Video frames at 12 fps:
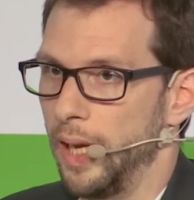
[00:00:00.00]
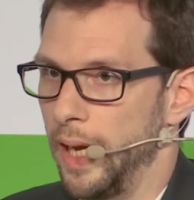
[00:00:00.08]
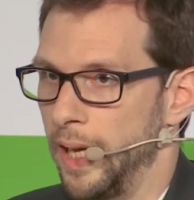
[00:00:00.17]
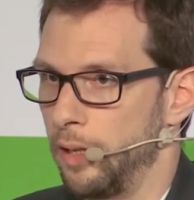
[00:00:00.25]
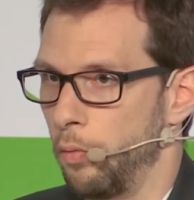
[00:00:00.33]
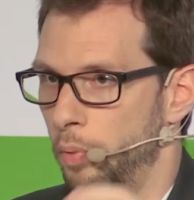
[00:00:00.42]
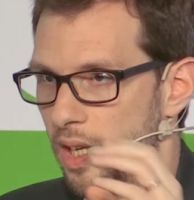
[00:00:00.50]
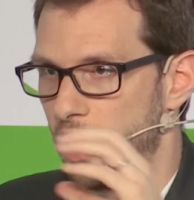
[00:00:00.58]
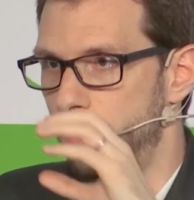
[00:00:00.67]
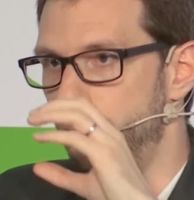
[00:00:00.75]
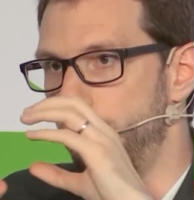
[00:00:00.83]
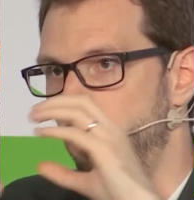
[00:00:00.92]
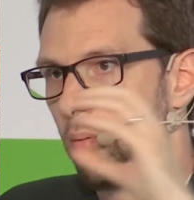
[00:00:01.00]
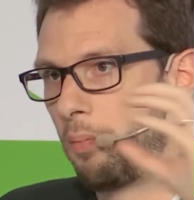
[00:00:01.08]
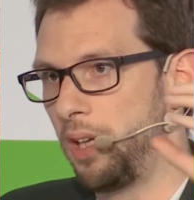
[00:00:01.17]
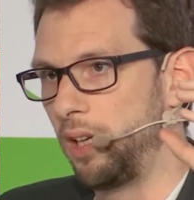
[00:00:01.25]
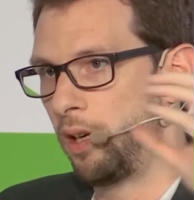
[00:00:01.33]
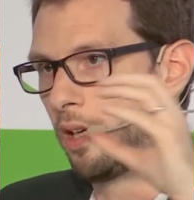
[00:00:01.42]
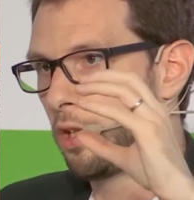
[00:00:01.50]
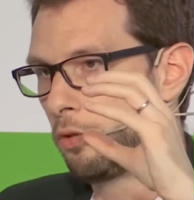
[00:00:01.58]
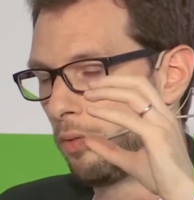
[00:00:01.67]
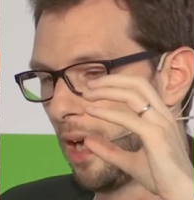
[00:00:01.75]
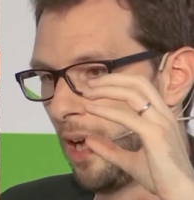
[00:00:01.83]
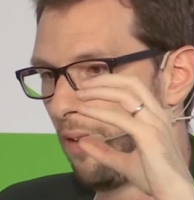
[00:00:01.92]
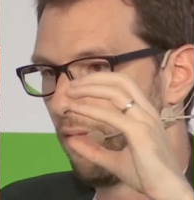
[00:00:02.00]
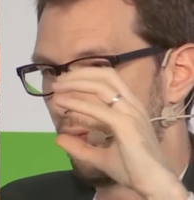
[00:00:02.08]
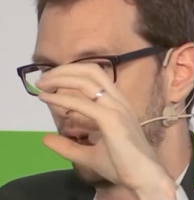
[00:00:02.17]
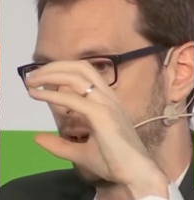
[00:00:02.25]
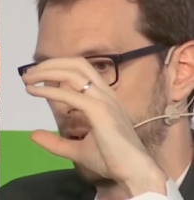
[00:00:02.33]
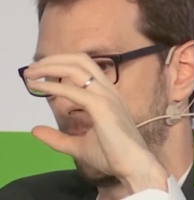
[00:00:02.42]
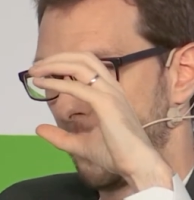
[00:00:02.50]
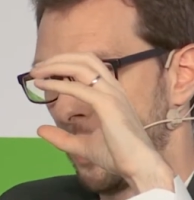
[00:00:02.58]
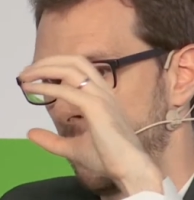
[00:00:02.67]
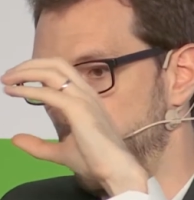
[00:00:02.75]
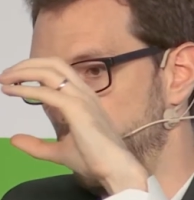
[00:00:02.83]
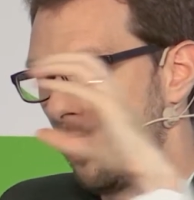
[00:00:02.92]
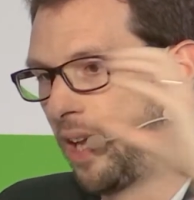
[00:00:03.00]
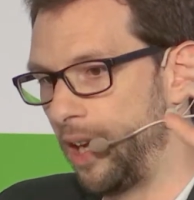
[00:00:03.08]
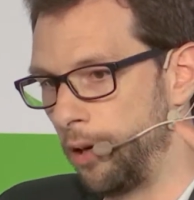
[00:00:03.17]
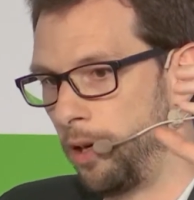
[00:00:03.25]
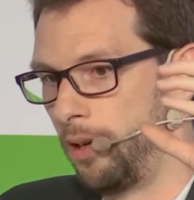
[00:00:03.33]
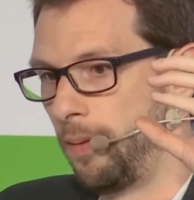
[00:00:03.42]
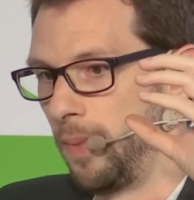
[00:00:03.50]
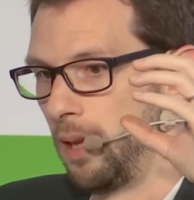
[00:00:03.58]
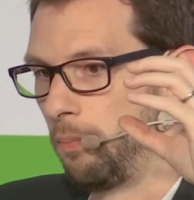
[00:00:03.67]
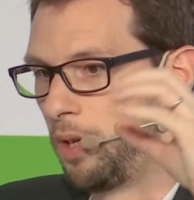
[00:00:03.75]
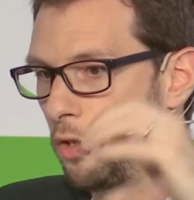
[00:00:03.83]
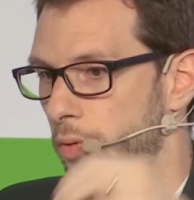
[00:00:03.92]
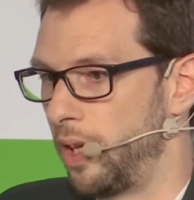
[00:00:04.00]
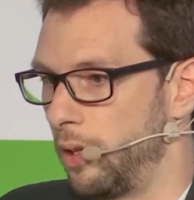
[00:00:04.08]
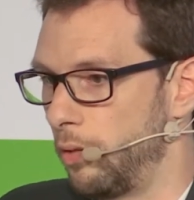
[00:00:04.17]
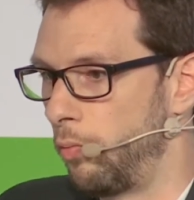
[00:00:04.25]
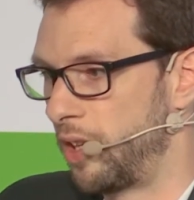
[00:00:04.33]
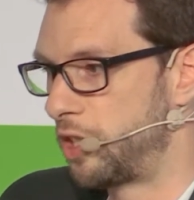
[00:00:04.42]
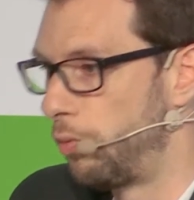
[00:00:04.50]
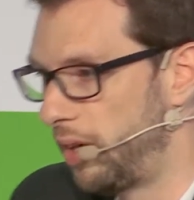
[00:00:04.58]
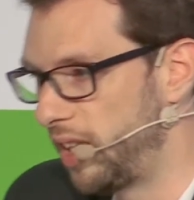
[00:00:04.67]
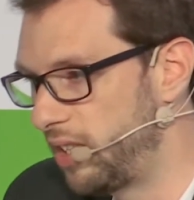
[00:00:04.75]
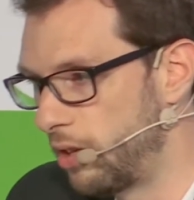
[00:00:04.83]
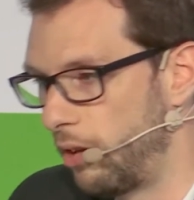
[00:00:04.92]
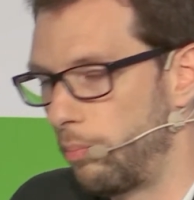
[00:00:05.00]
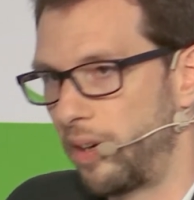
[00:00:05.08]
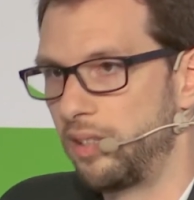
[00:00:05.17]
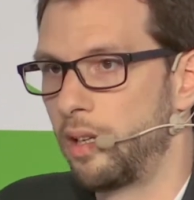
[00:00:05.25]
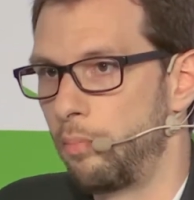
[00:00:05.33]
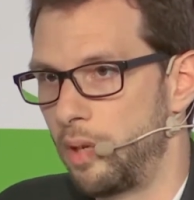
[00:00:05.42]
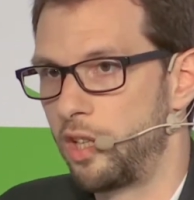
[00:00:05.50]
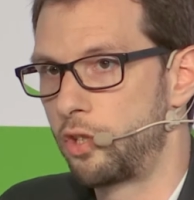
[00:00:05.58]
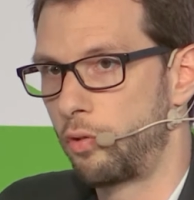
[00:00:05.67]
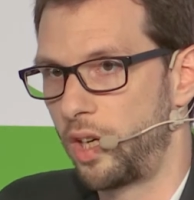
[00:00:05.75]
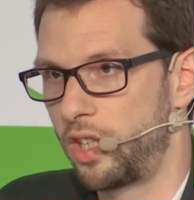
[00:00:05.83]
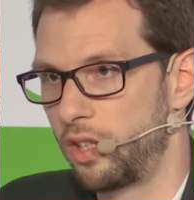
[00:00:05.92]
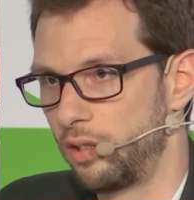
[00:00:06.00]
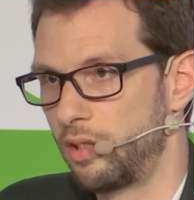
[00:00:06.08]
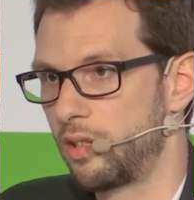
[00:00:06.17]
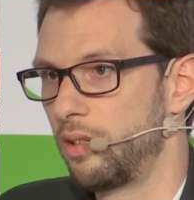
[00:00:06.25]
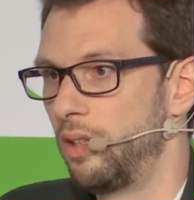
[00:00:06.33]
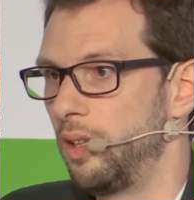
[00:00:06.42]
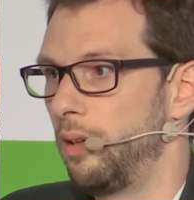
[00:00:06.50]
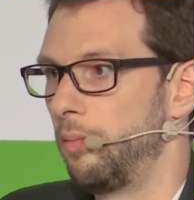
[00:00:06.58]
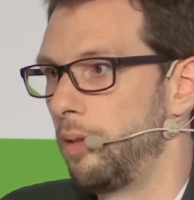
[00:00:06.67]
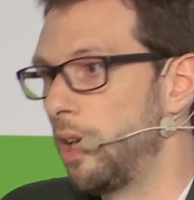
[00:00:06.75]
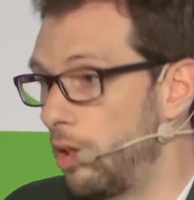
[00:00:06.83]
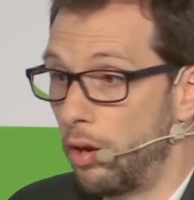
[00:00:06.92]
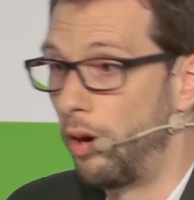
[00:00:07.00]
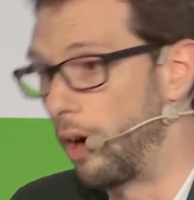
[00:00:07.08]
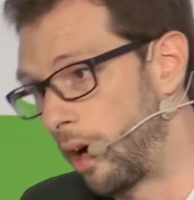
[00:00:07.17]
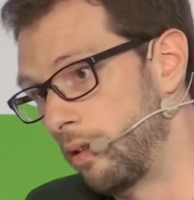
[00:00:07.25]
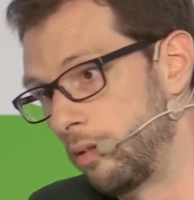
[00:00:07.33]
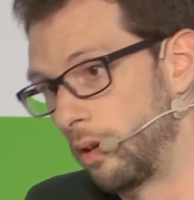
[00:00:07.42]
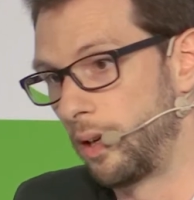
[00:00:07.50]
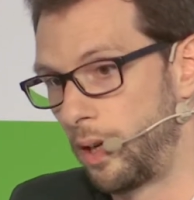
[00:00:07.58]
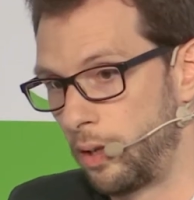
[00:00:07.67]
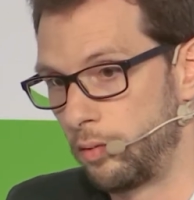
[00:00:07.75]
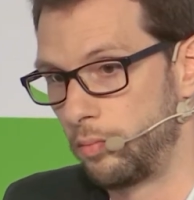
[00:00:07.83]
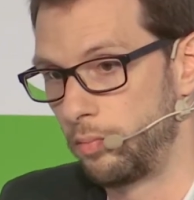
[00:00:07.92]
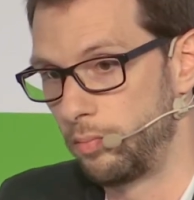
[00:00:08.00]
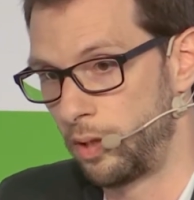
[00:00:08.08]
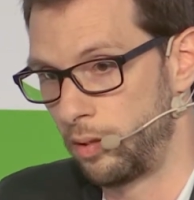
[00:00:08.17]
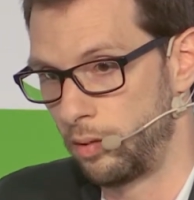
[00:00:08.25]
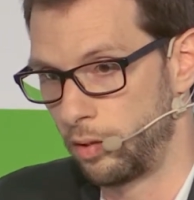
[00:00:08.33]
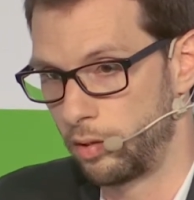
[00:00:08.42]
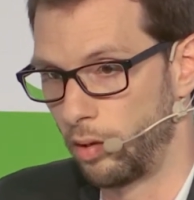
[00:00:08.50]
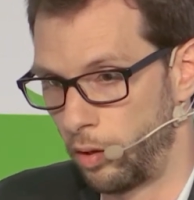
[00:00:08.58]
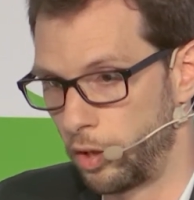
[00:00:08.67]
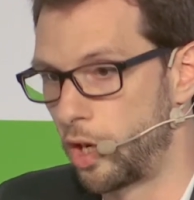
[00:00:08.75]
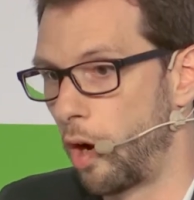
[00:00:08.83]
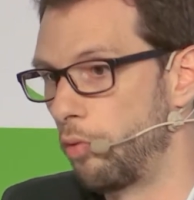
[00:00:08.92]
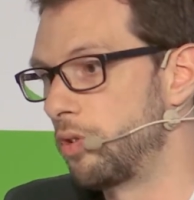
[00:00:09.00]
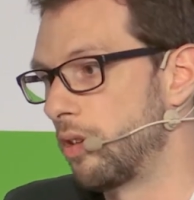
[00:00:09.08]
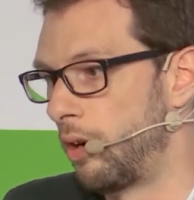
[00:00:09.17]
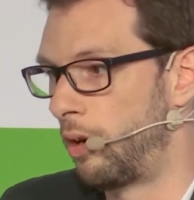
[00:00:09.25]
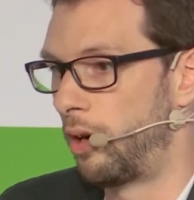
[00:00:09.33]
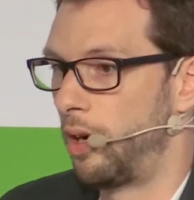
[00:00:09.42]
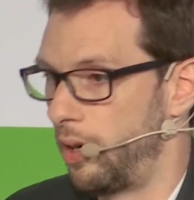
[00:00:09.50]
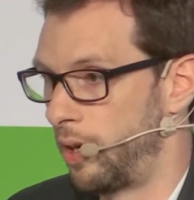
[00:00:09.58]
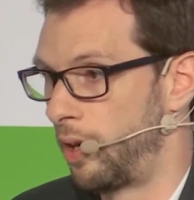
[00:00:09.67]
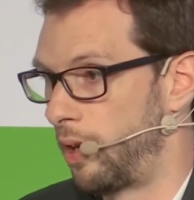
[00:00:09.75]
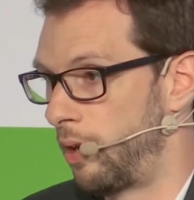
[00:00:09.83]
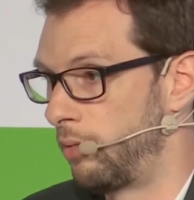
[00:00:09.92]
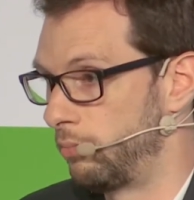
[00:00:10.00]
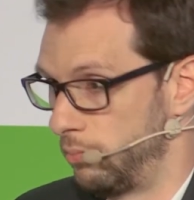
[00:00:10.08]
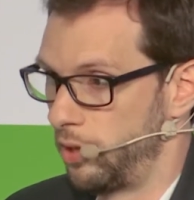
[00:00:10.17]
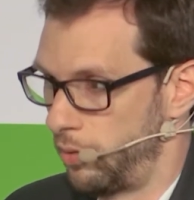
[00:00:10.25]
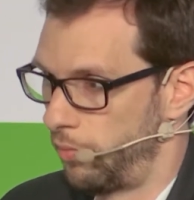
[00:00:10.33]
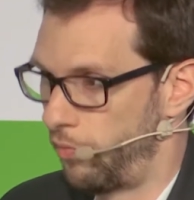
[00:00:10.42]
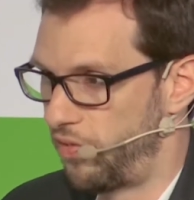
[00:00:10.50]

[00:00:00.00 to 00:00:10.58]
And we need probably here to have a new layer between what's really done by the administrations, either on the code or on